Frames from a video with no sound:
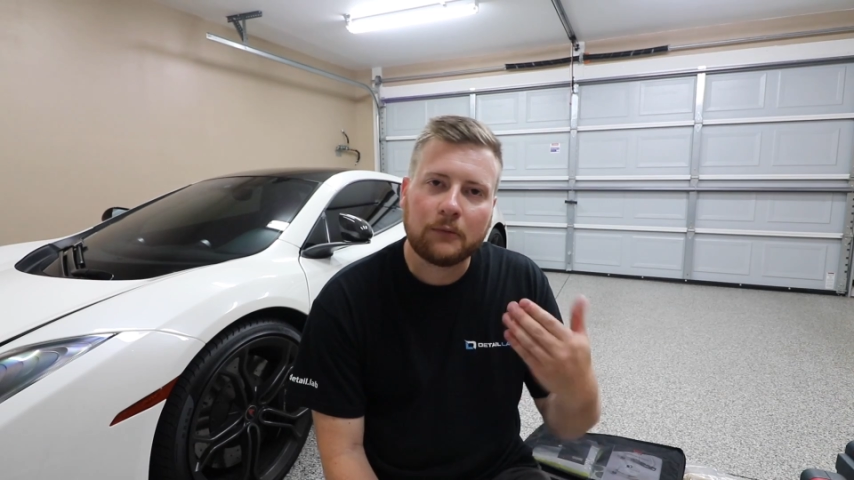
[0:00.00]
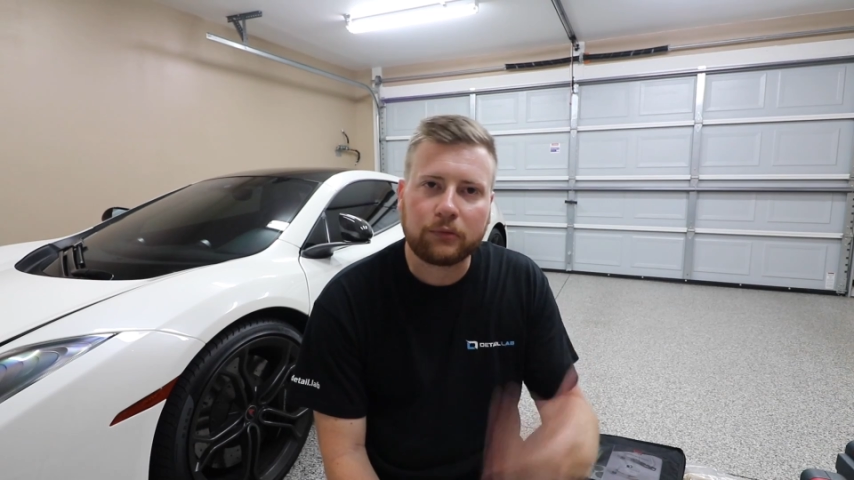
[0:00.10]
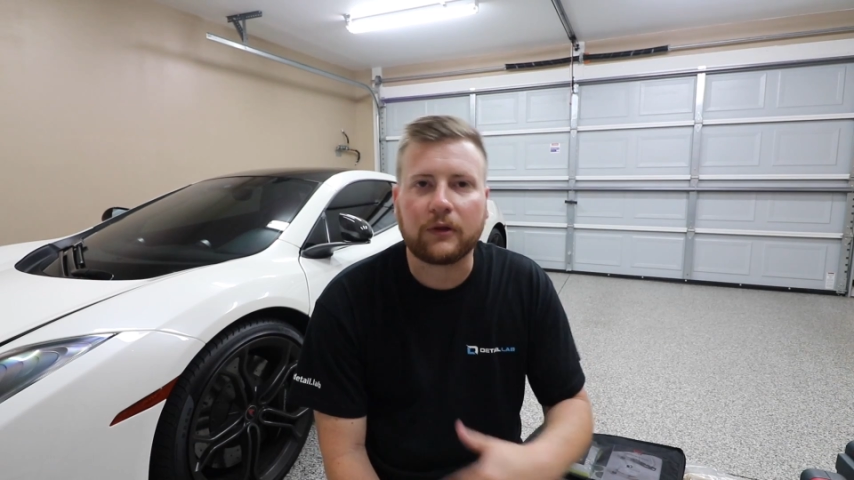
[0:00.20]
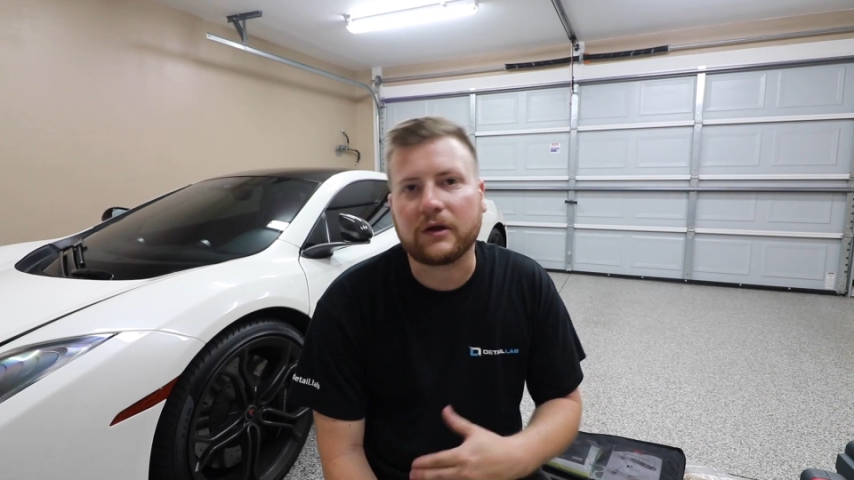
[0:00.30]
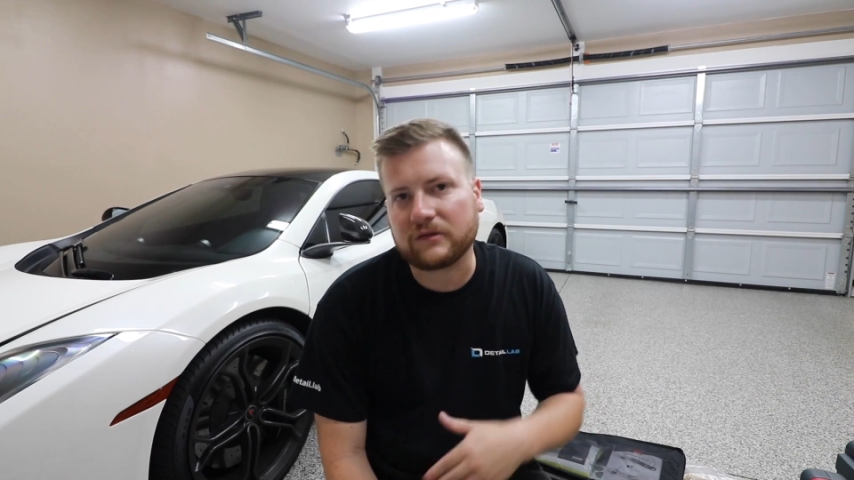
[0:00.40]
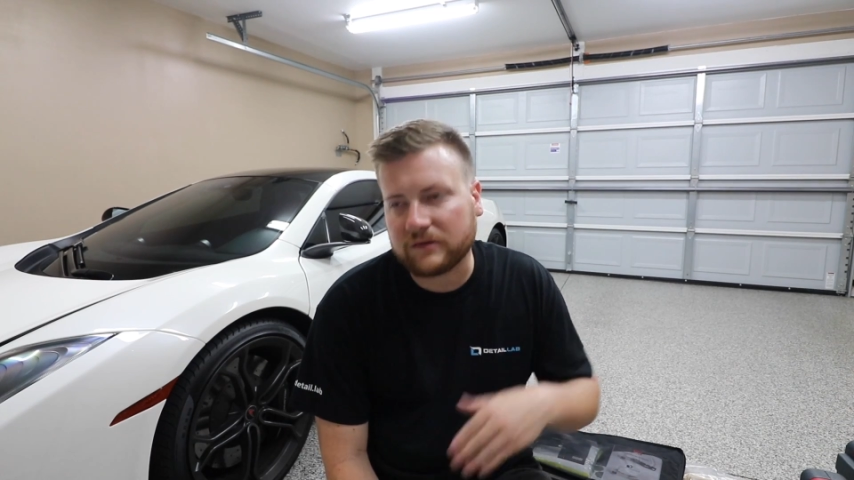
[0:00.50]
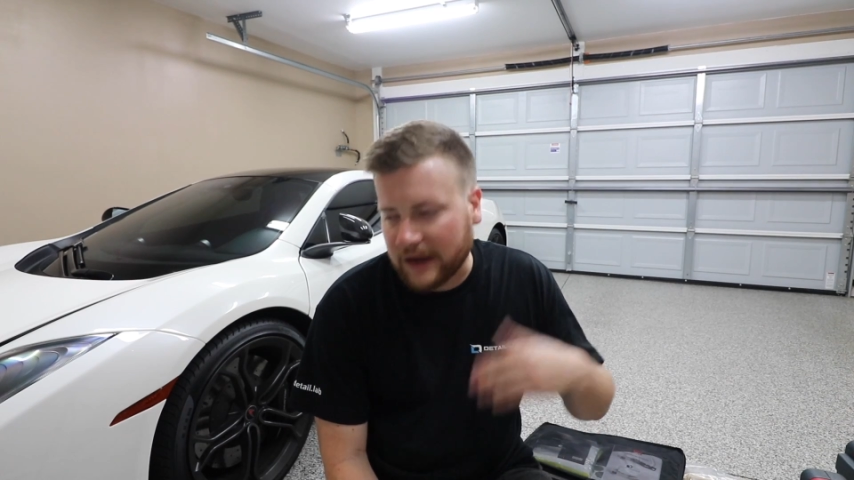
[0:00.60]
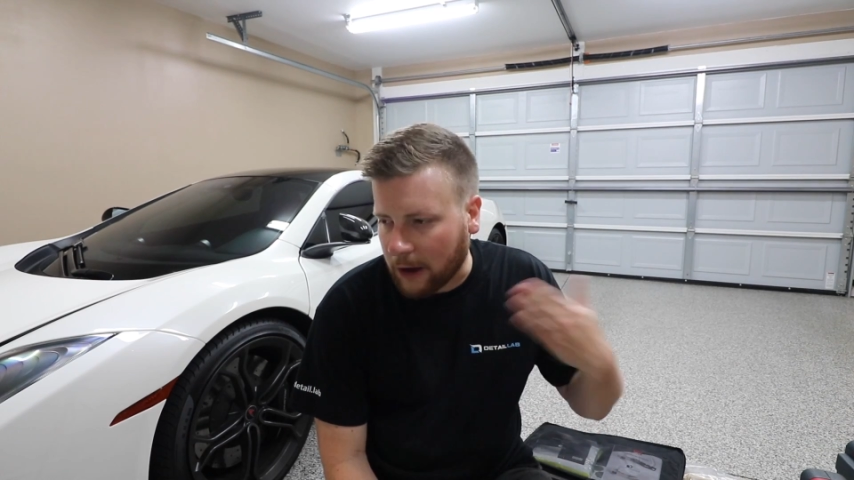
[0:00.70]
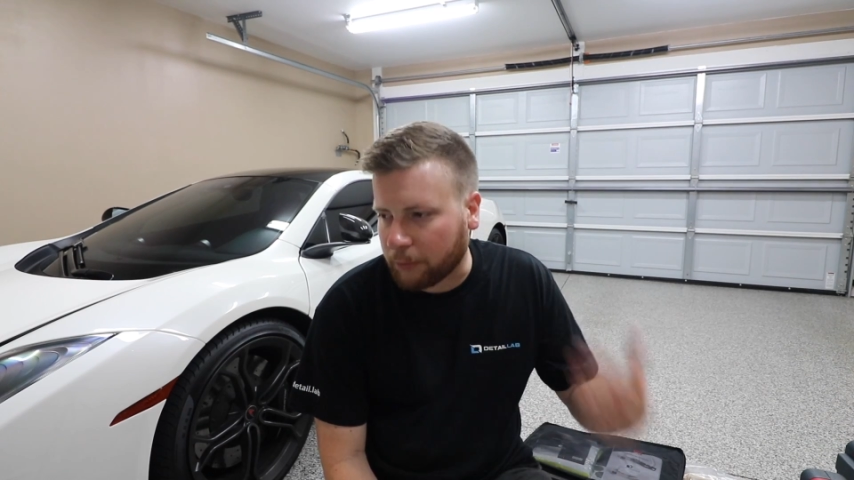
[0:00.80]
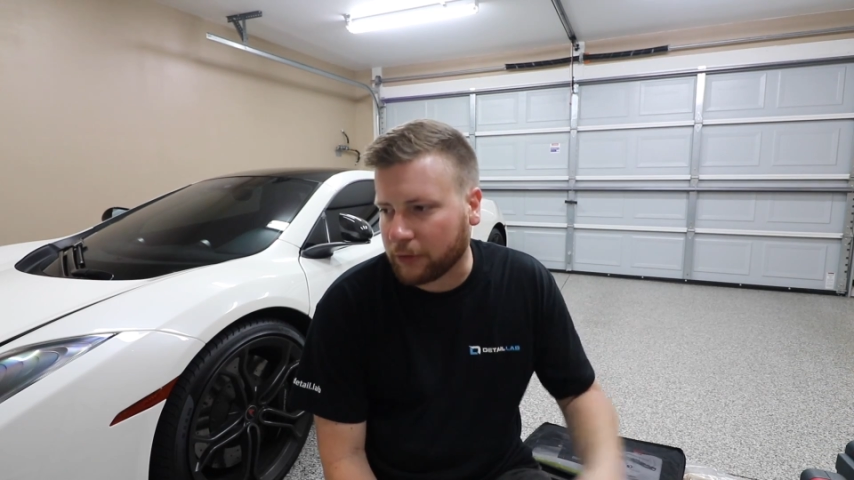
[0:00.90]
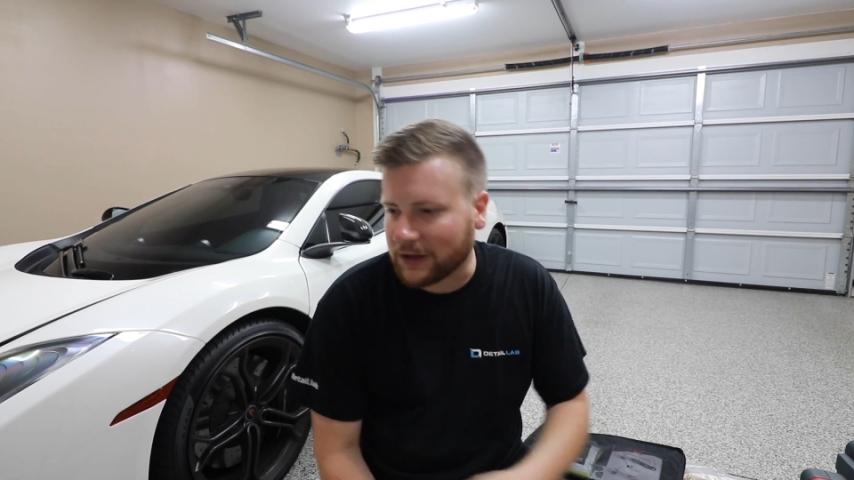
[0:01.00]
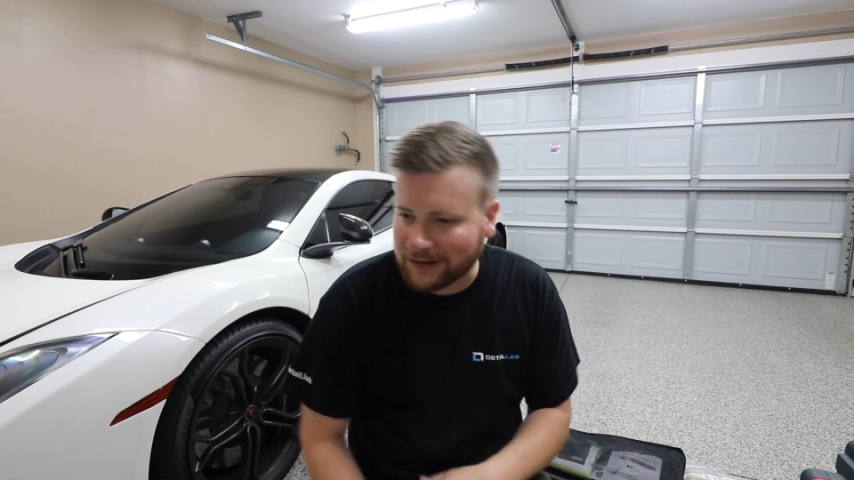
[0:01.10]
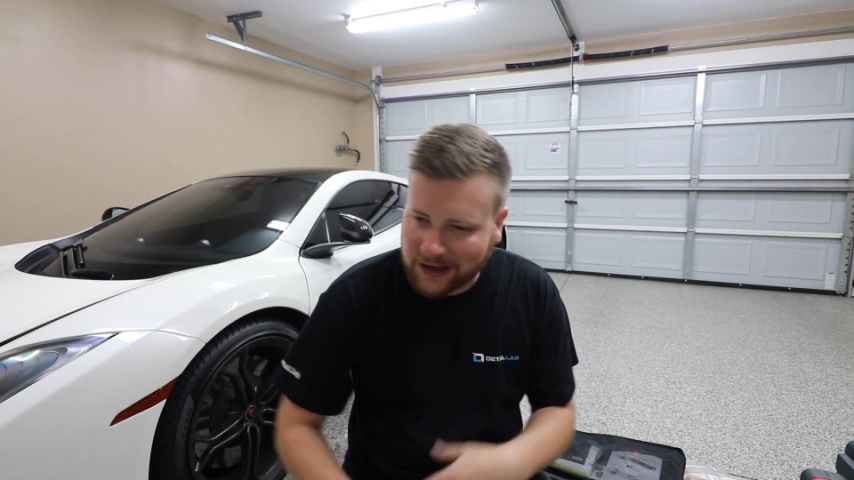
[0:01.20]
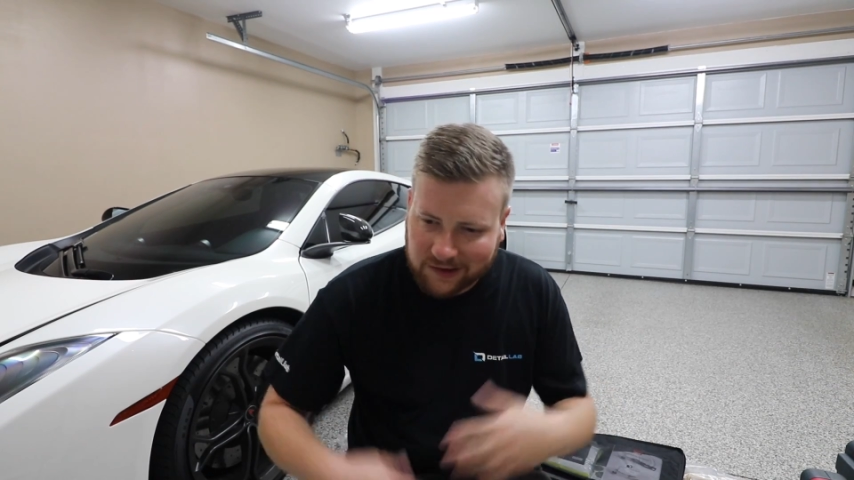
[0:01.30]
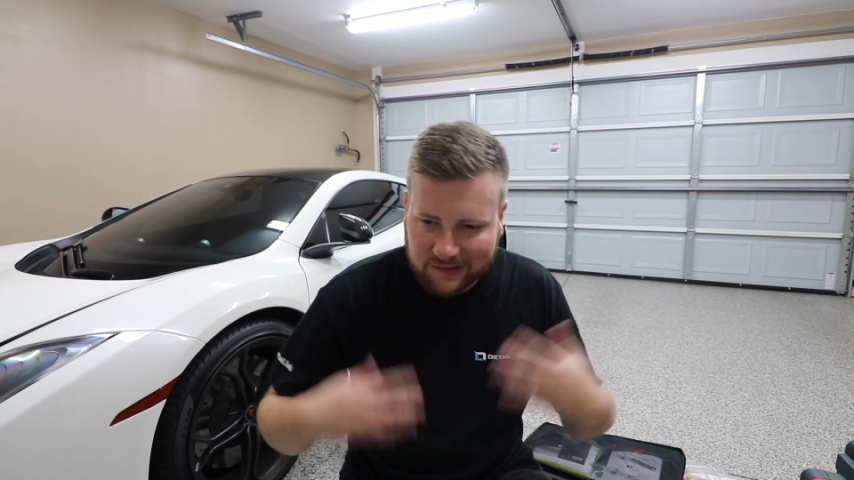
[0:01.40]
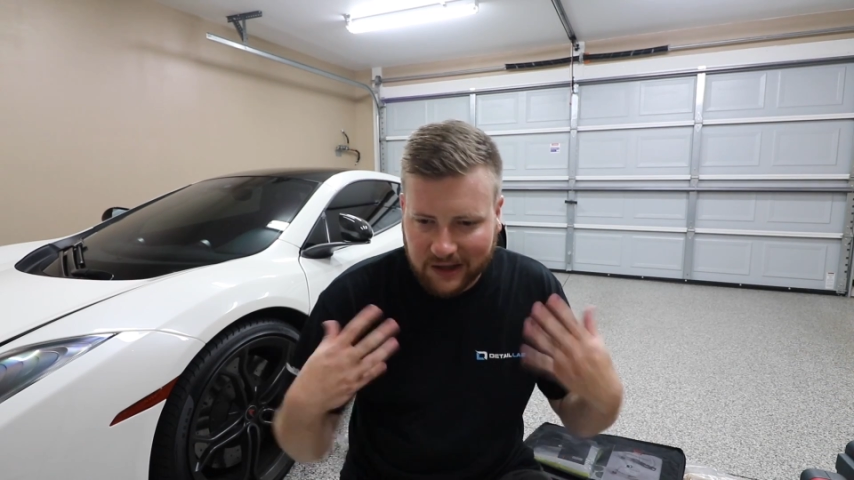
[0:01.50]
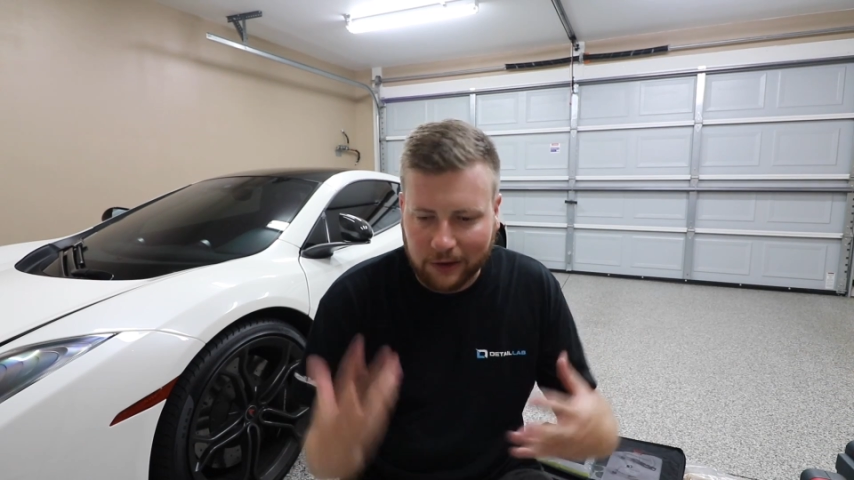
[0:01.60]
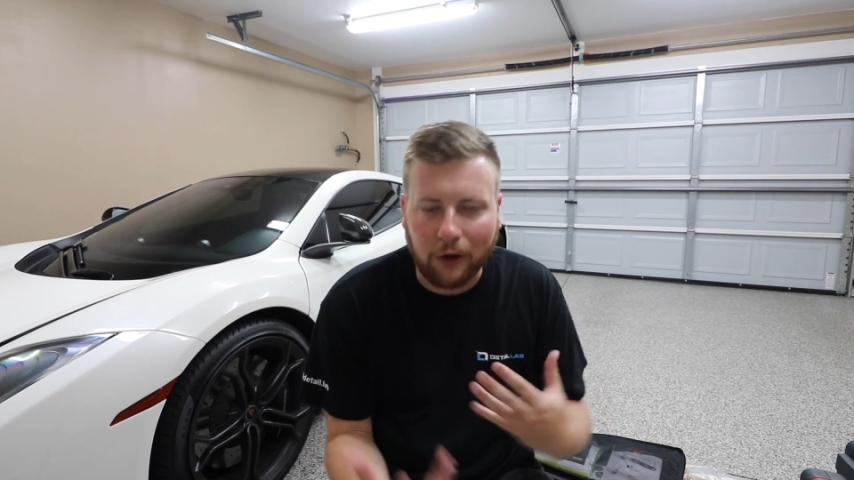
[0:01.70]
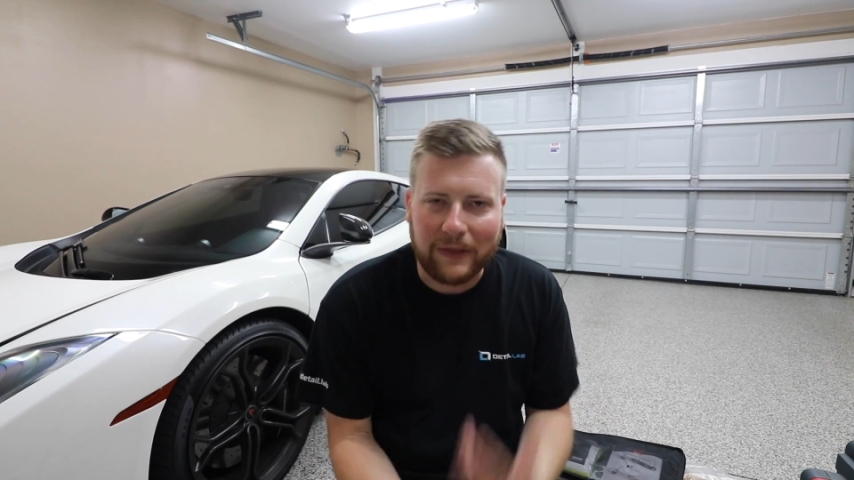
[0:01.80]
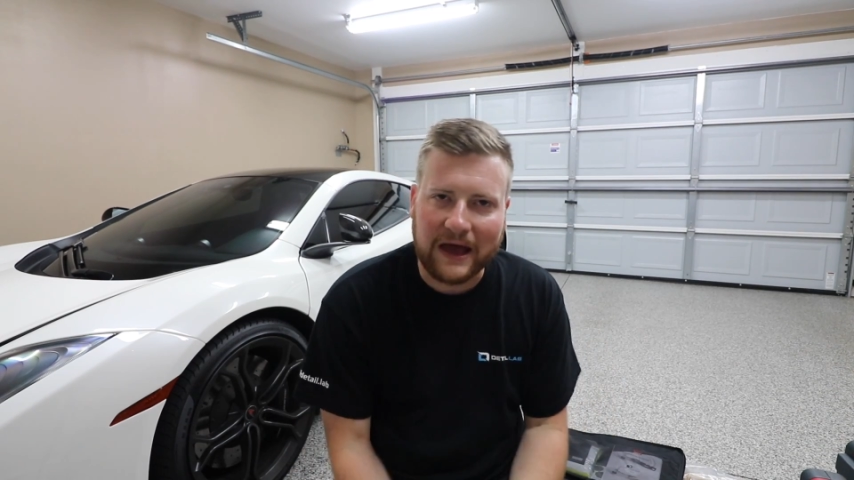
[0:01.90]
plus output index
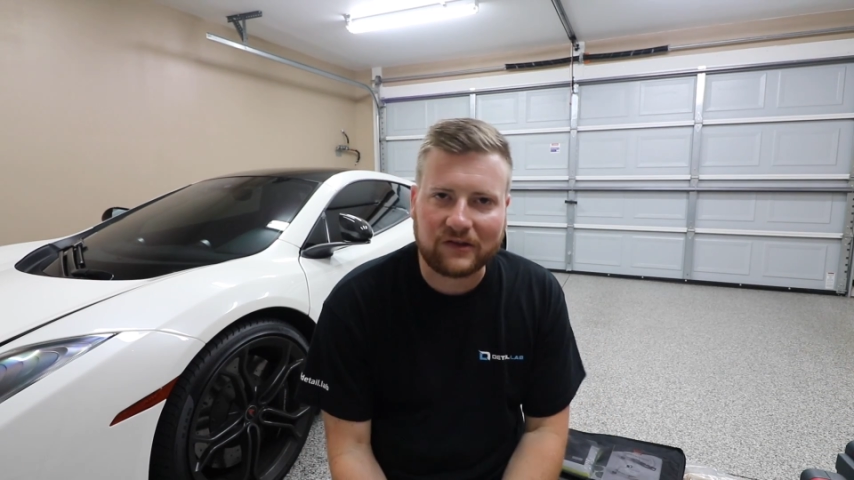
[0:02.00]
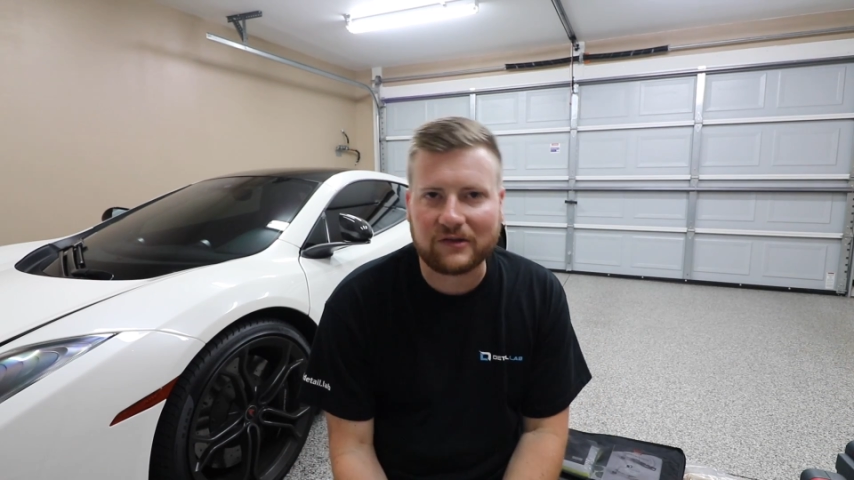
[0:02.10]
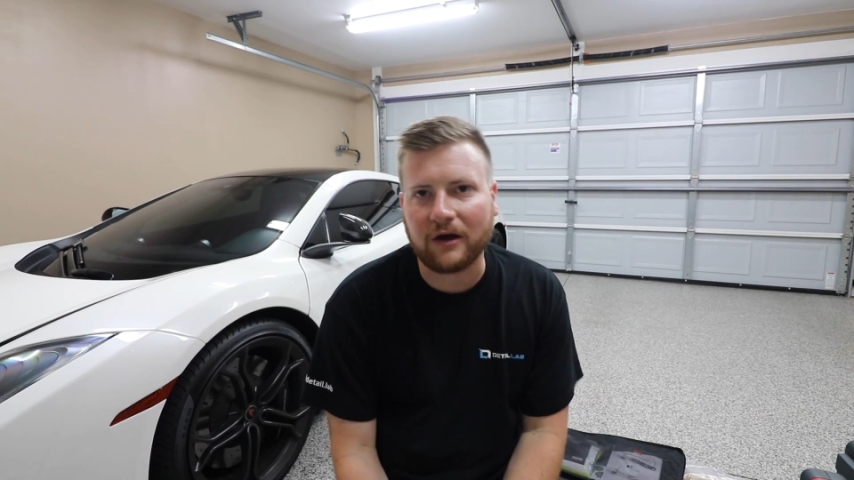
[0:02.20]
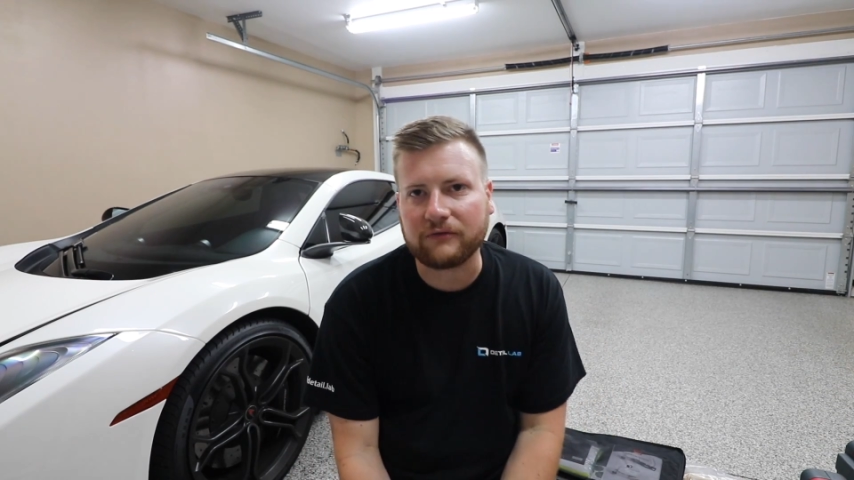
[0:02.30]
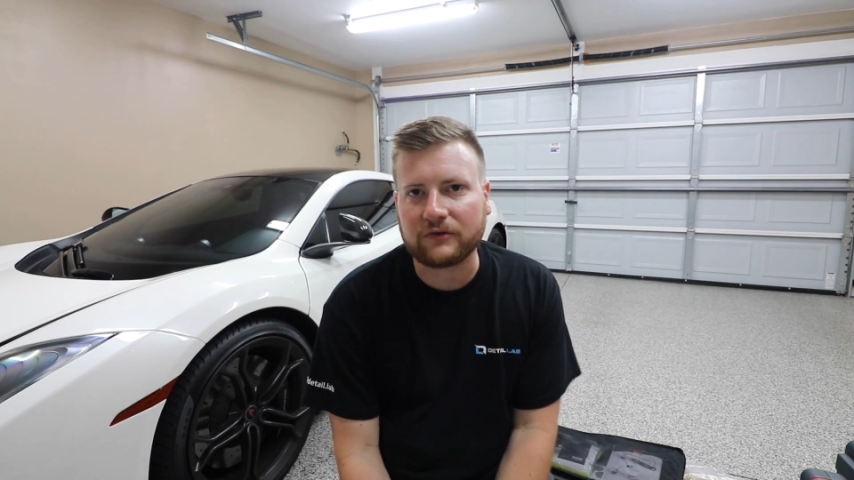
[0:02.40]
and all that stuff.